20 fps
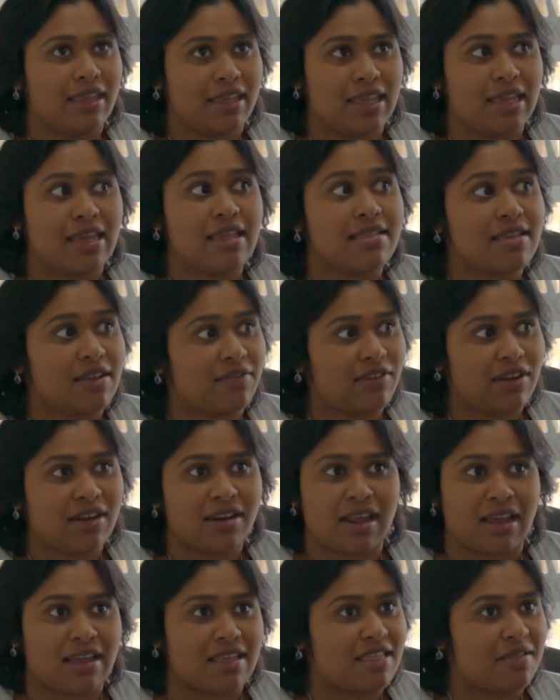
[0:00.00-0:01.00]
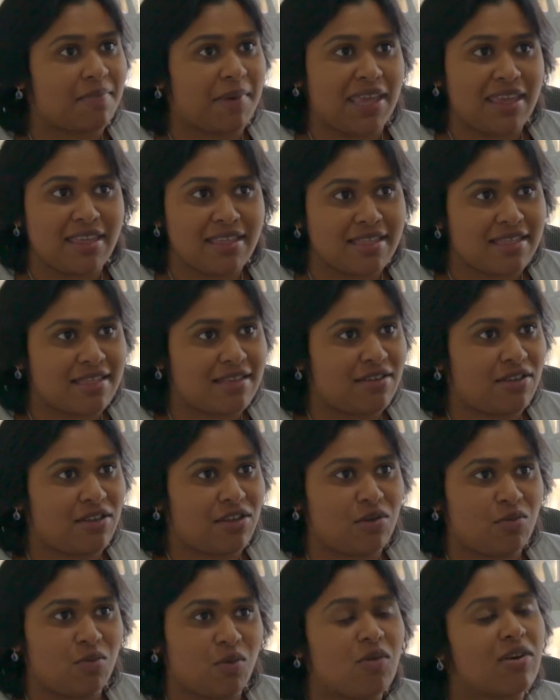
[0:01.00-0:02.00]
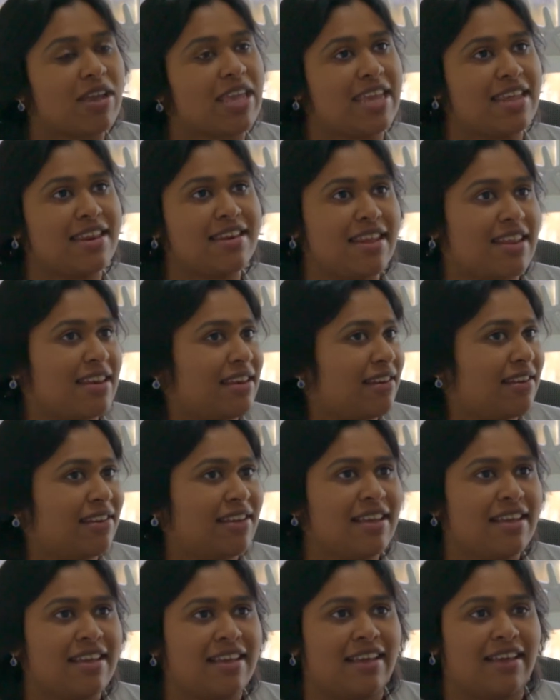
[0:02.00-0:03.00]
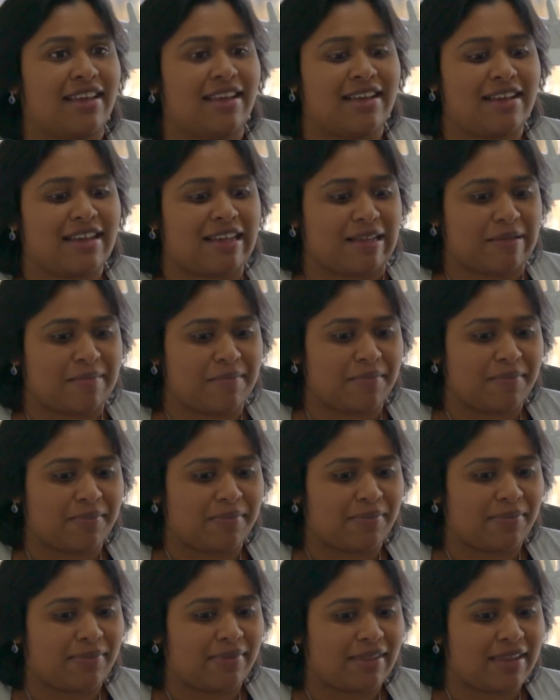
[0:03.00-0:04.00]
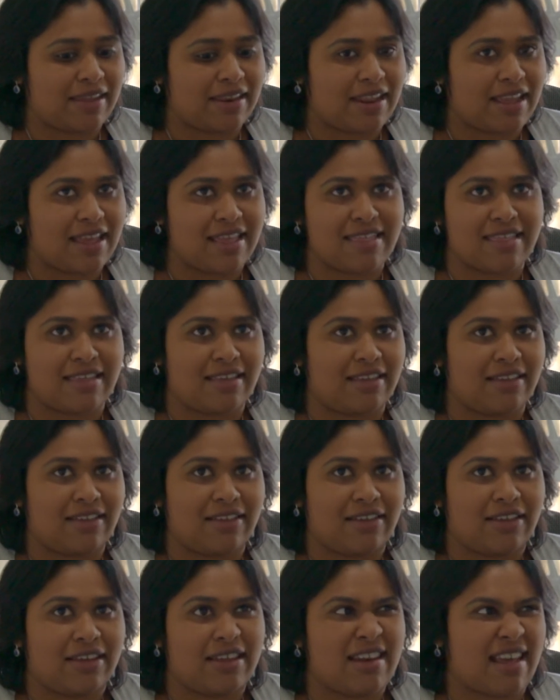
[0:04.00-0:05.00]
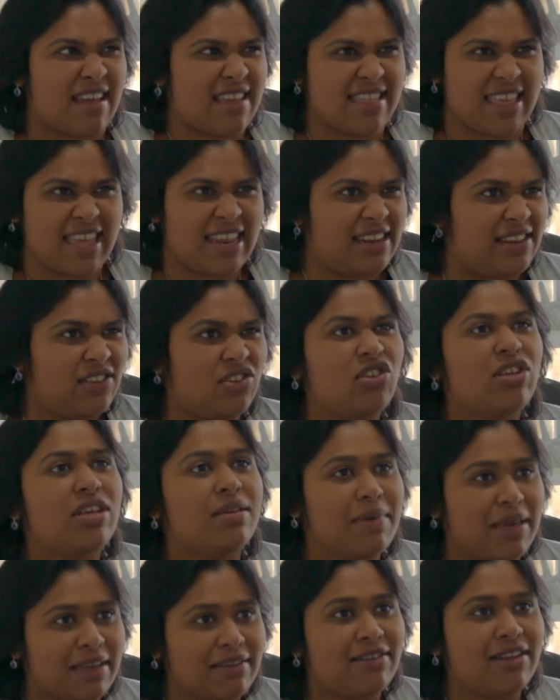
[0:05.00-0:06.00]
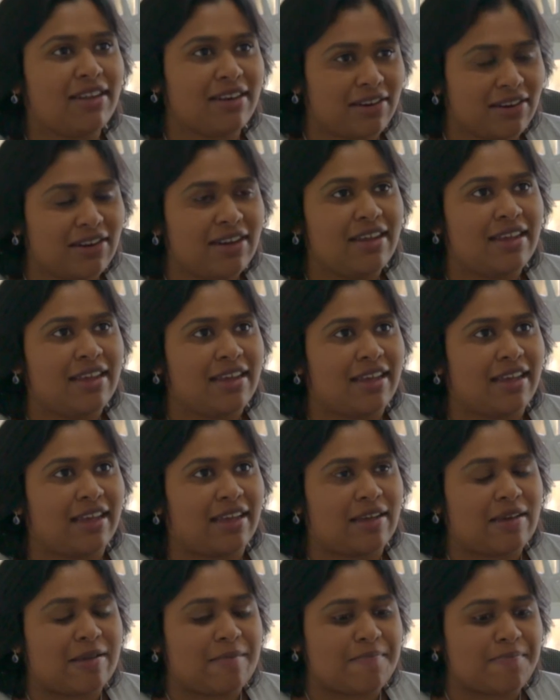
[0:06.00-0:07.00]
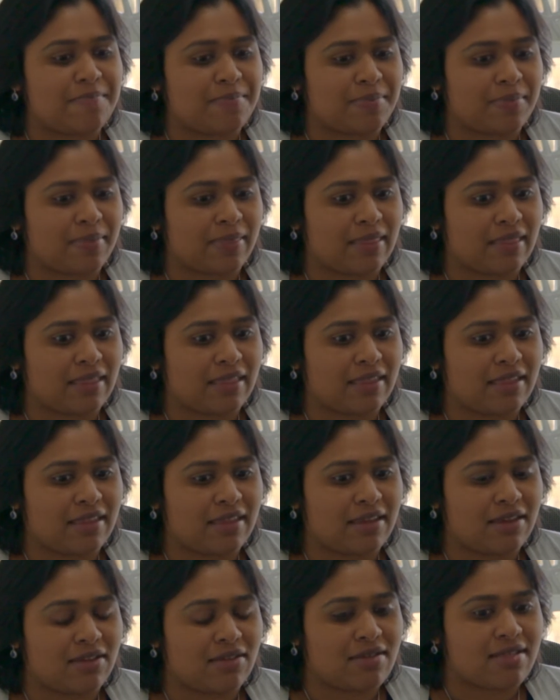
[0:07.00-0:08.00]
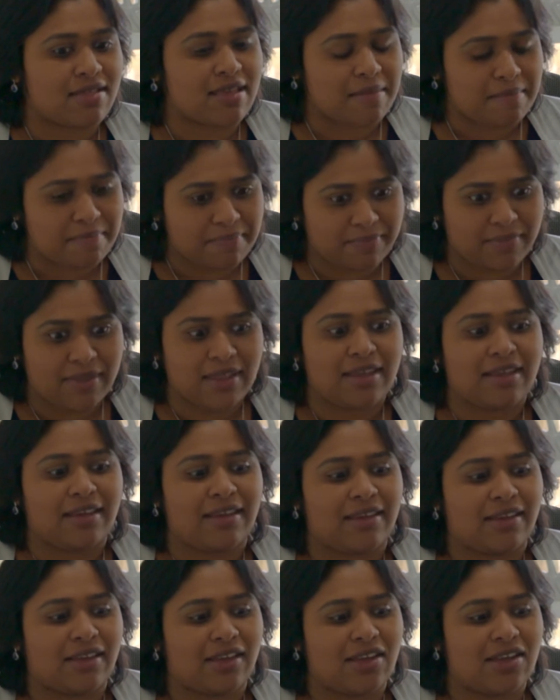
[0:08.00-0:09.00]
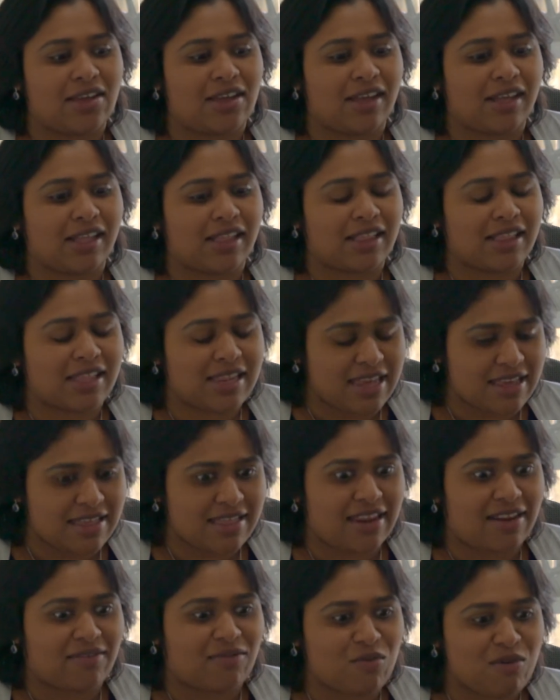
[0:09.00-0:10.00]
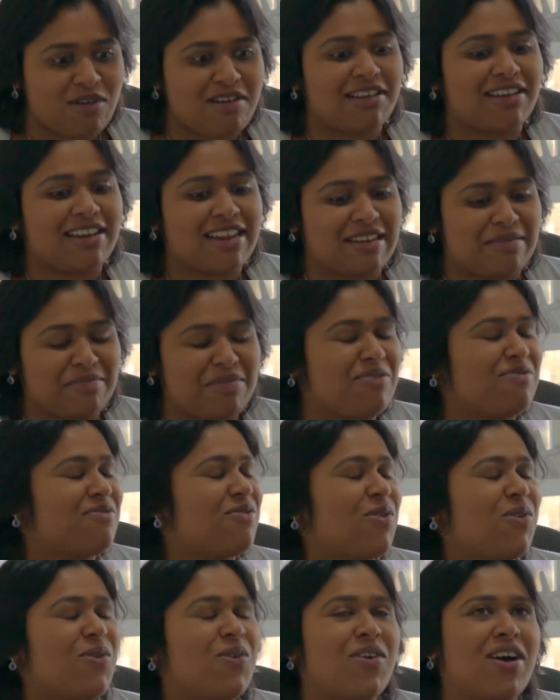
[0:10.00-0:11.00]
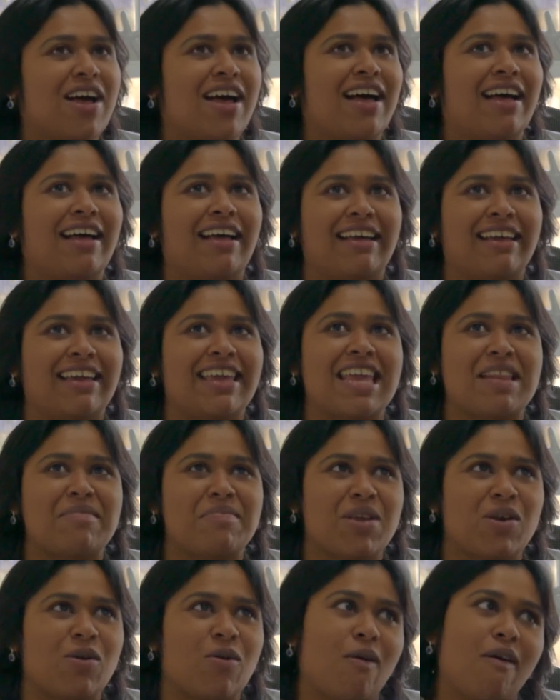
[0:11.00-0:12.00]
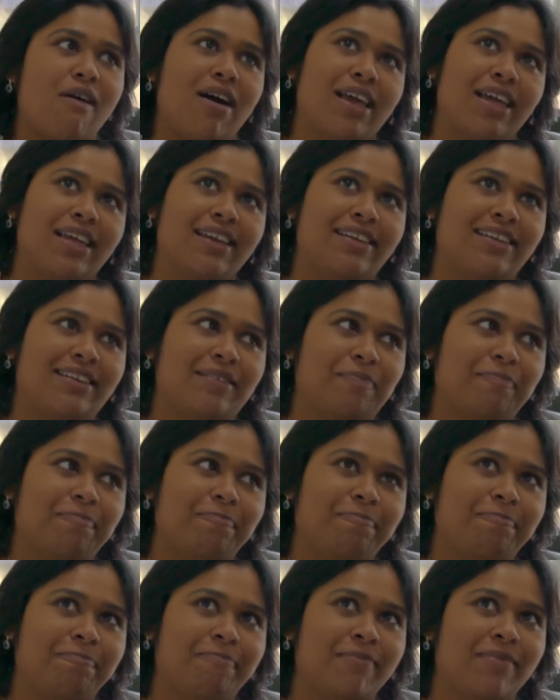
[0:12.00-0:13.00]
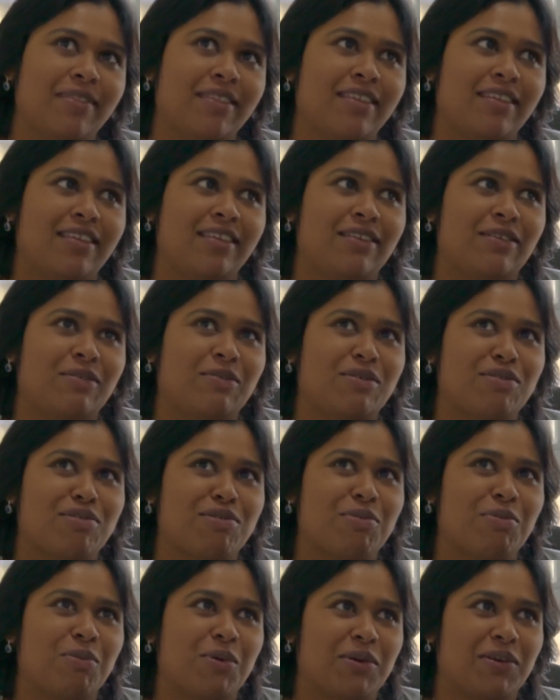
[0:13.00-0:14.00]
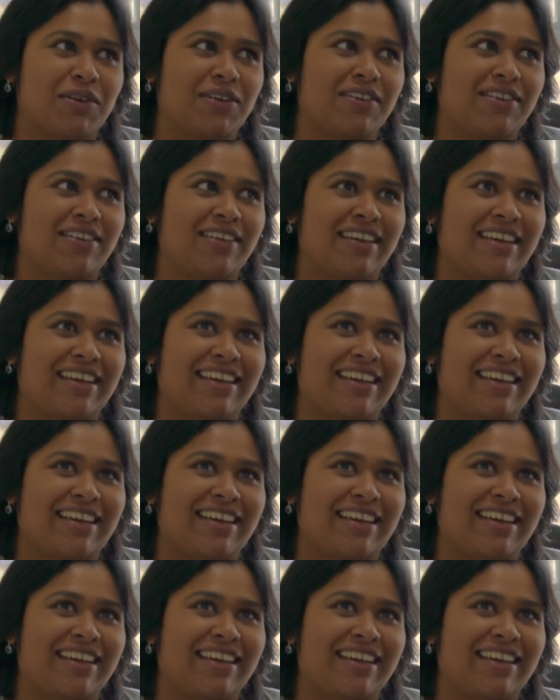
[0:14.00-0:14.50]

Yeah, it's definitely a nice space. You know, you walk in and it has a nice energy about it. You know, some clinics that I've worked in before can be quite, what's the word?